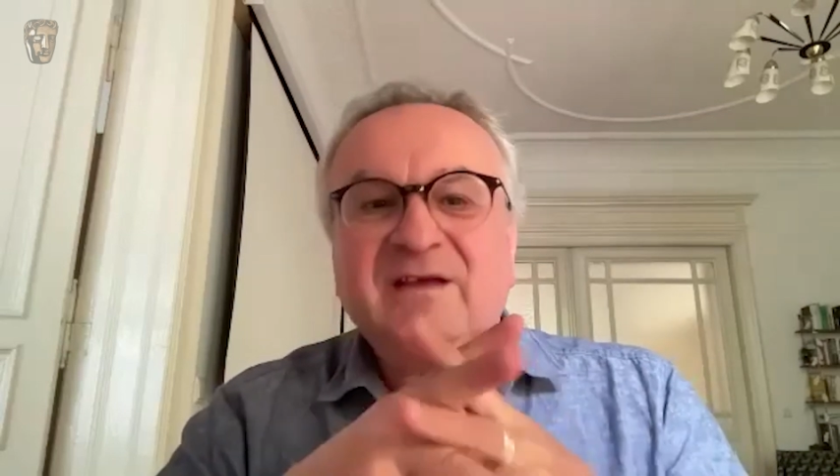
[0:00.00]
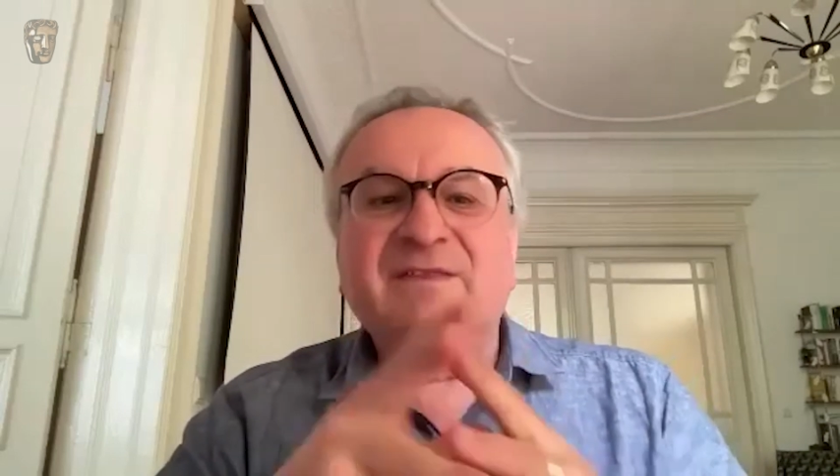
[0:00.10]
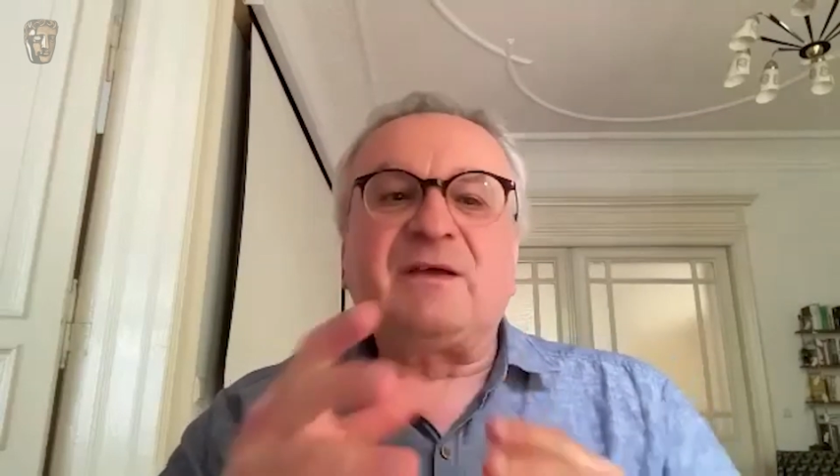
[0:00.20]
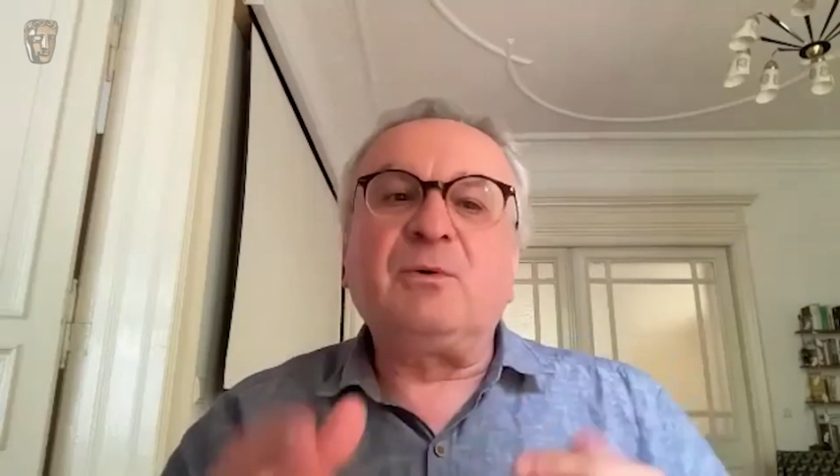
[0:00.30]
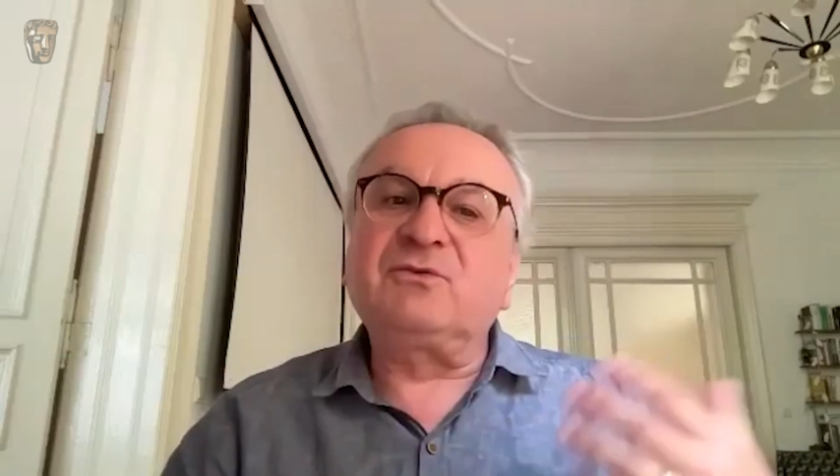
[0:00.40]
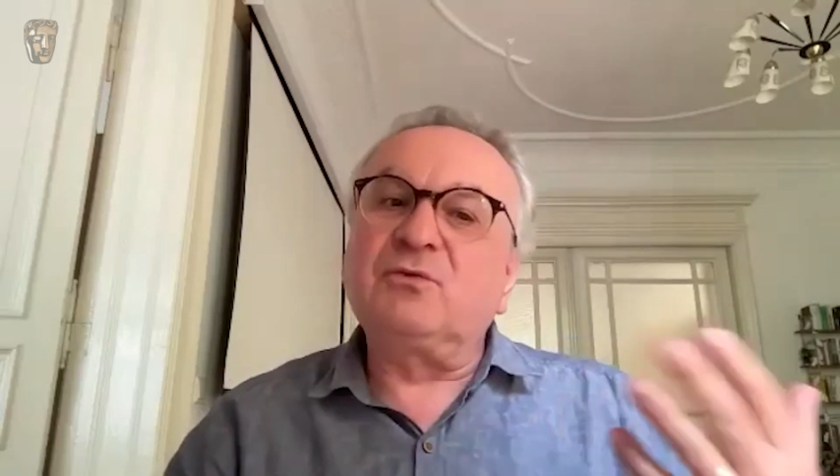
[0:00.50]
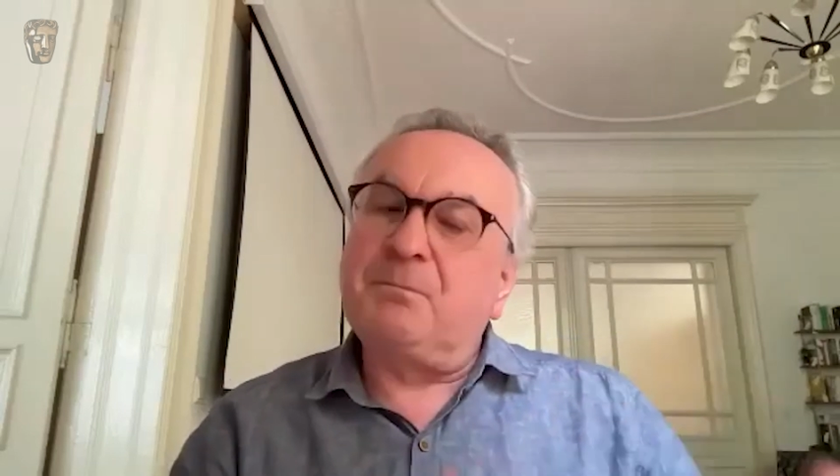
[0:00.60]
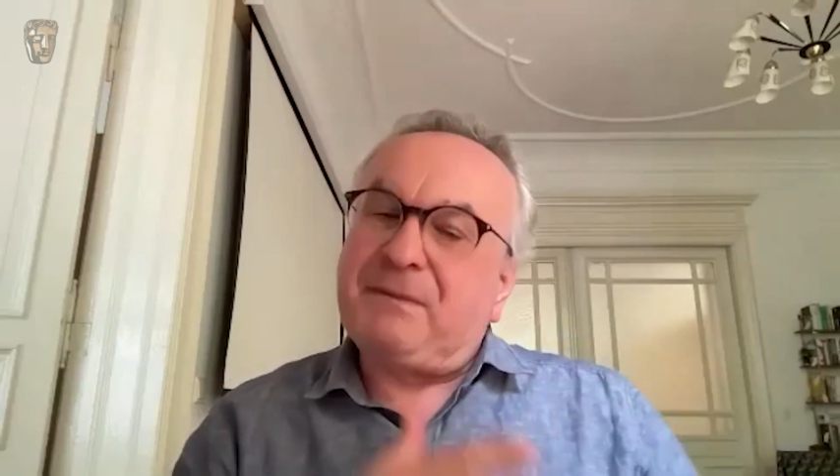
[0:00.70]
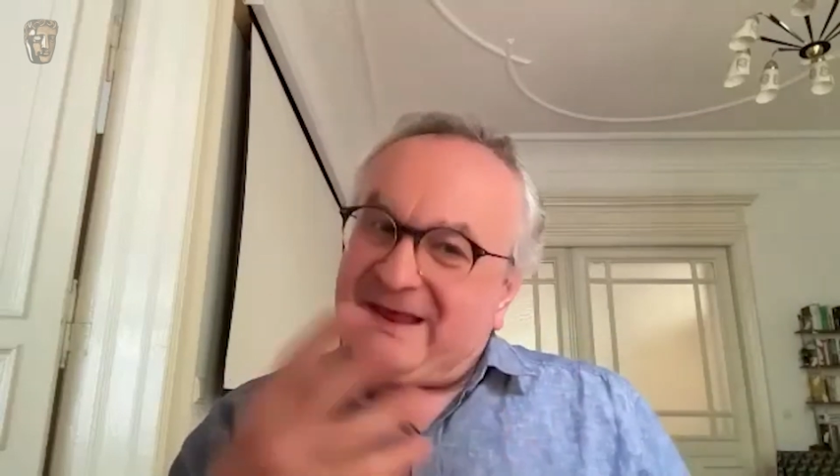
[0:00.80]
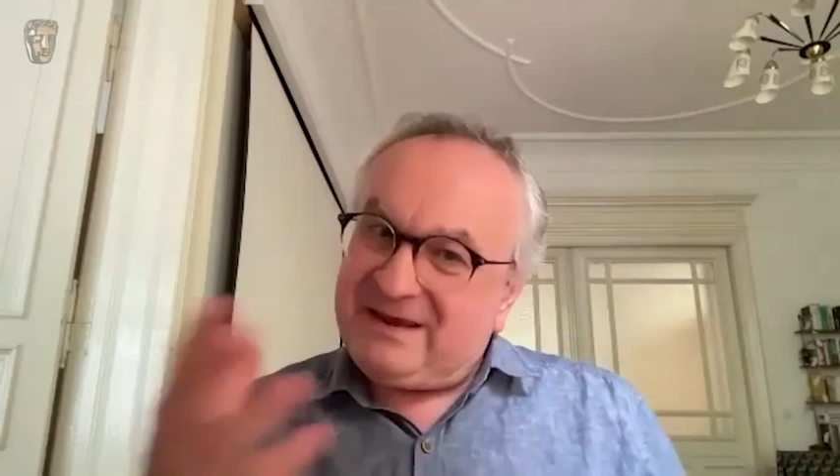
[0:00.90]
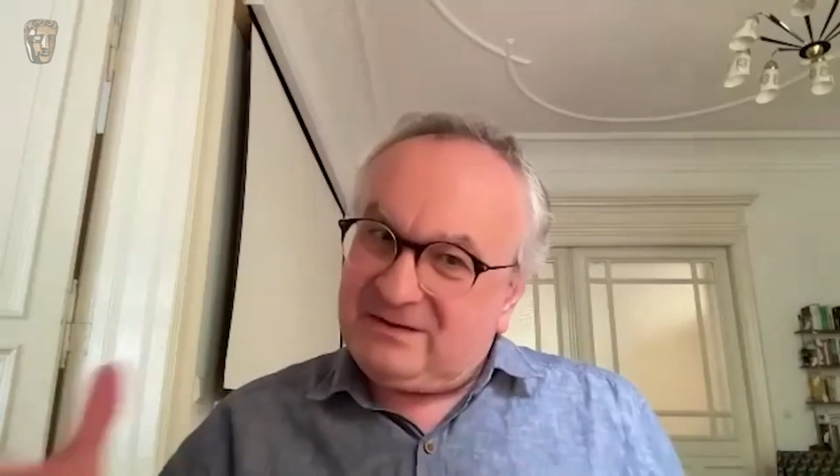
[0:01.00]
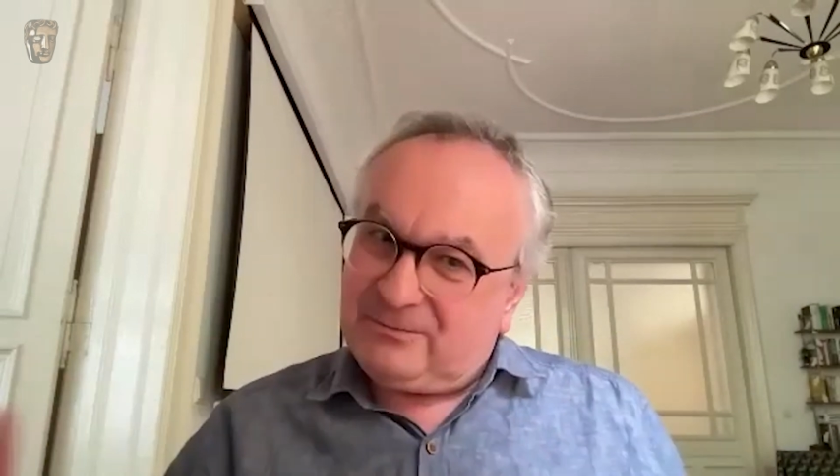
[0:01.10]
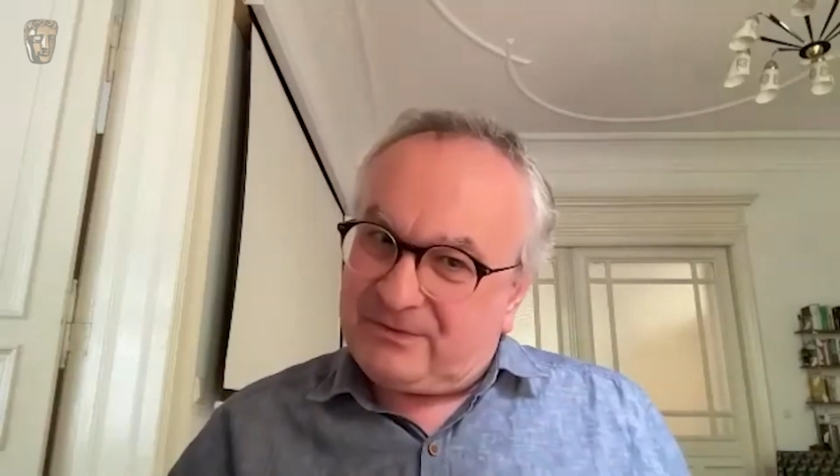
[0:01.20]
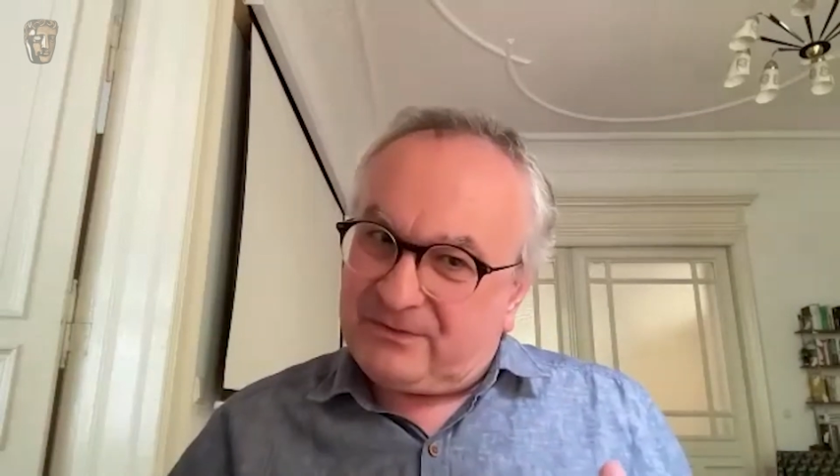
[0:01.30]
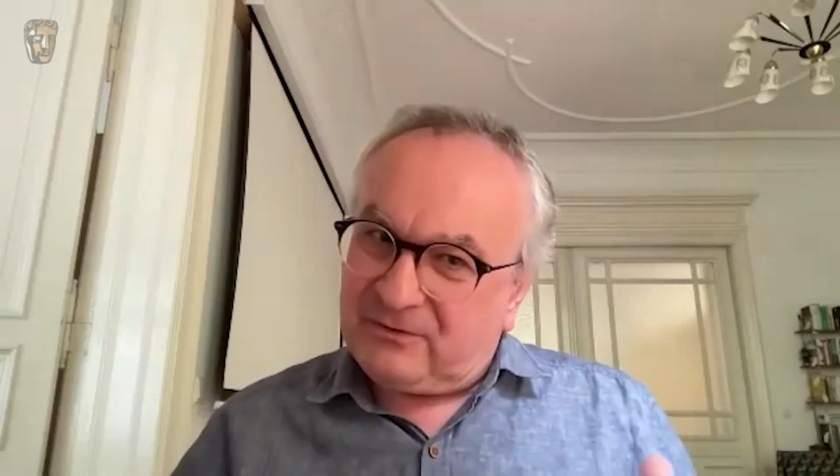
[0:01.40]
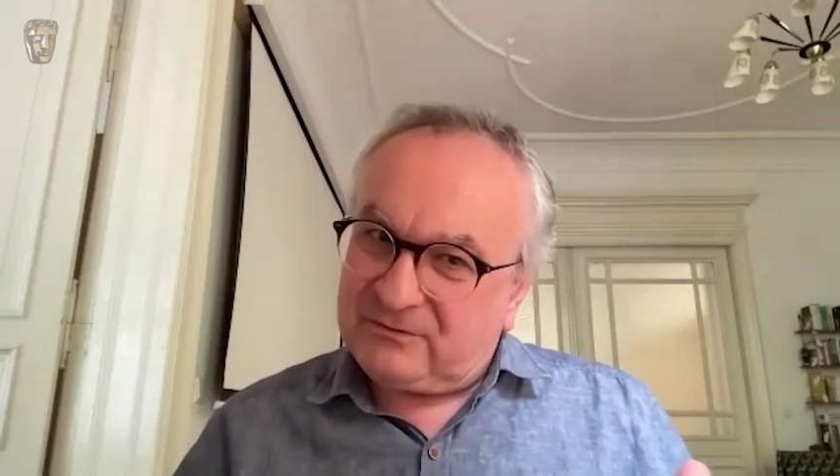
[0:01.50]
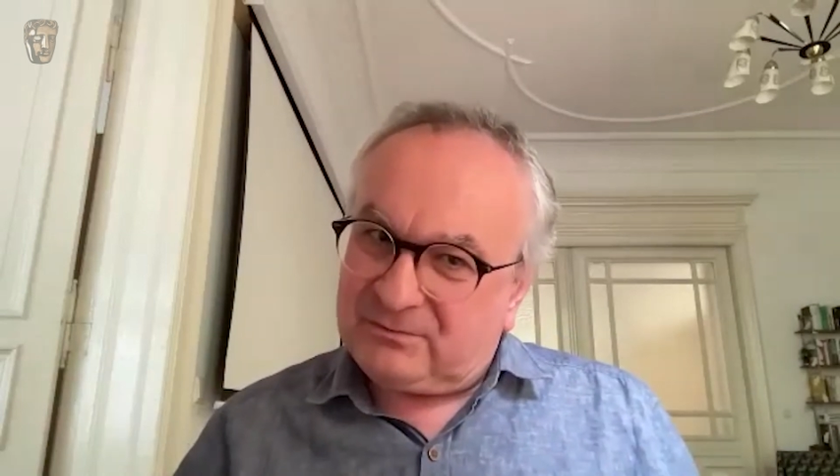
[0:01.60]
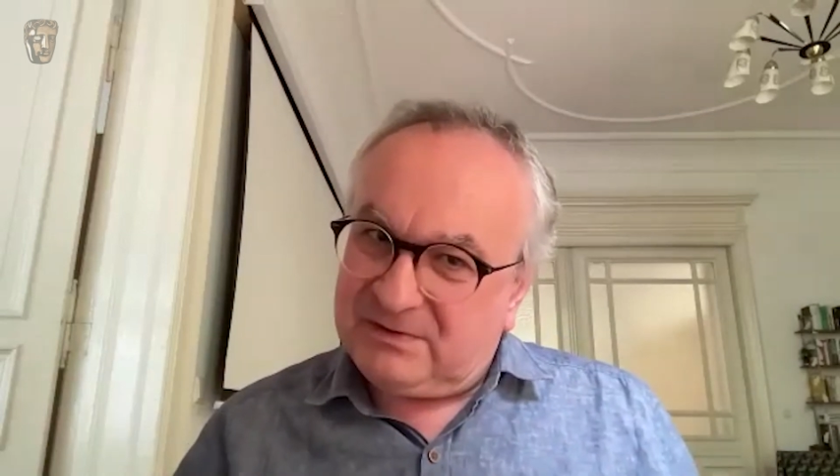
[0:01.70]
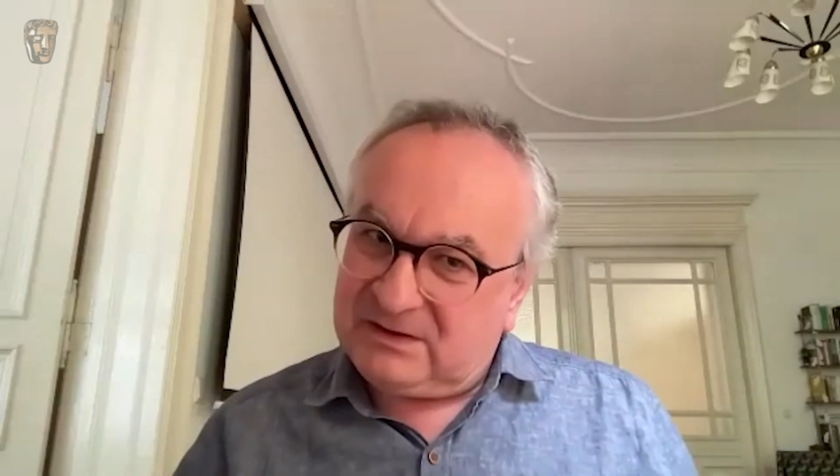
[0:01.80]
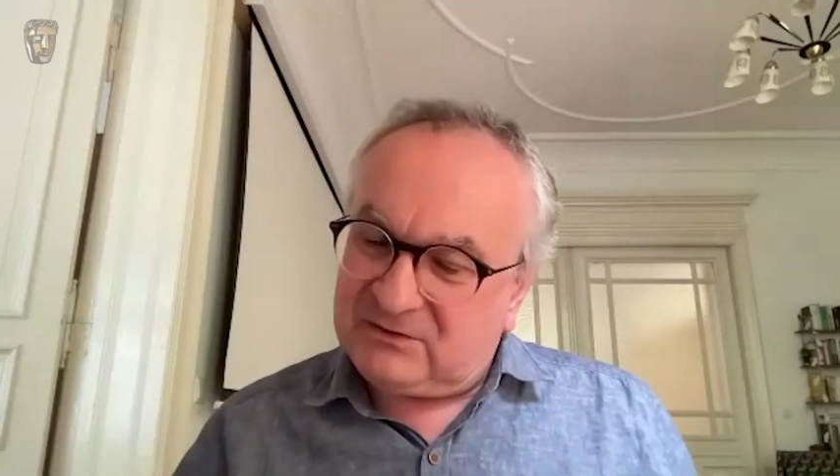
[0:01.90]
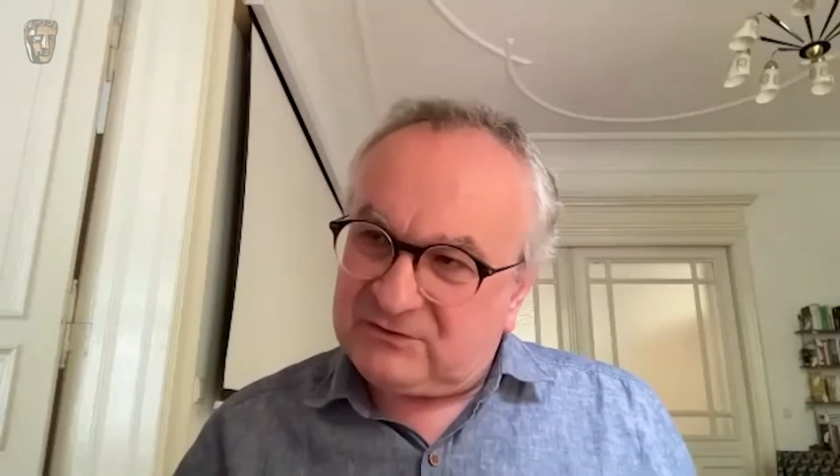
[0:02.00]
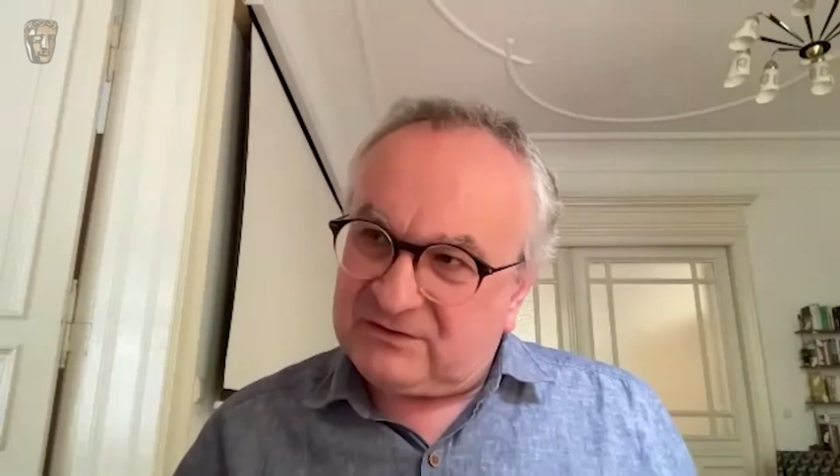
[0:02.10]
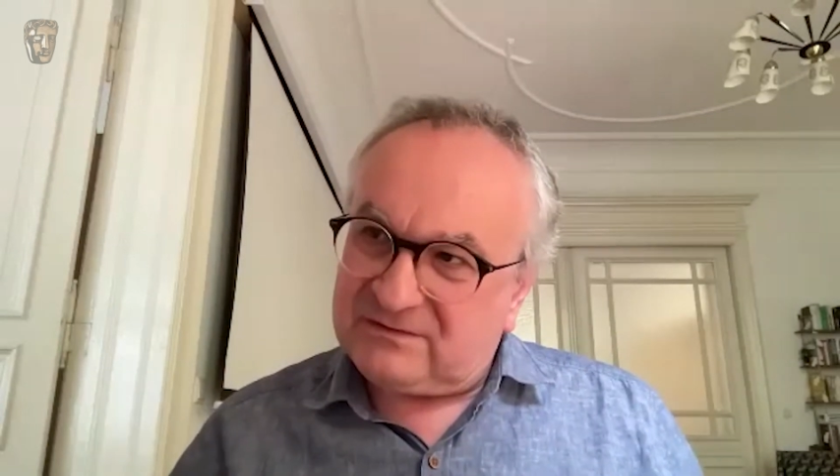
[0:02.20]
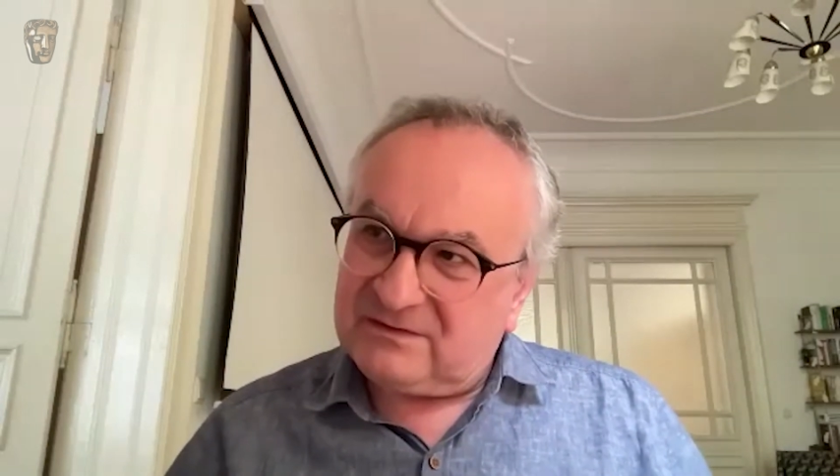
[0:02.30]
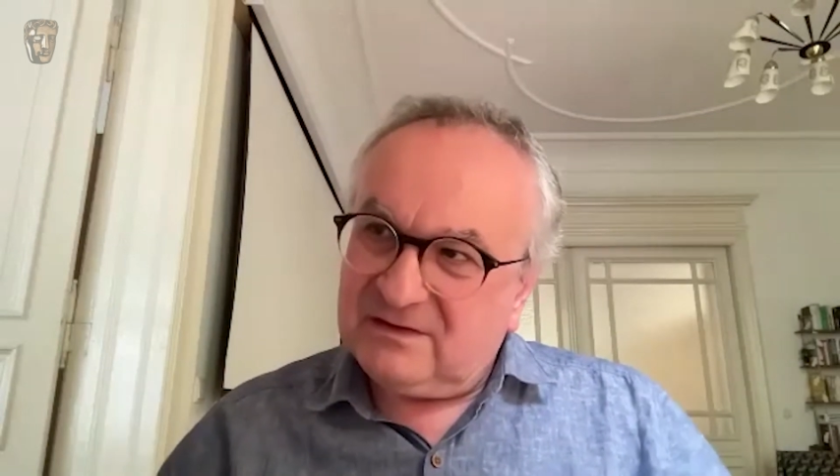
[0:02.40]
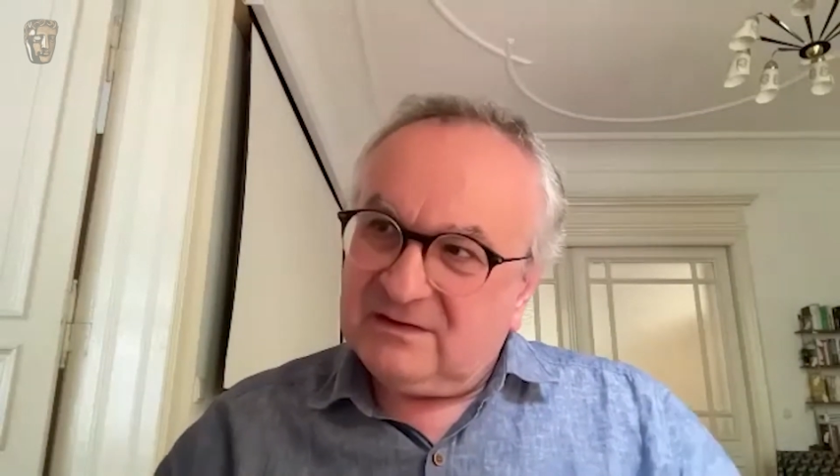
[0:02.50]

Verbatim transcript: they want to play with those miniatures.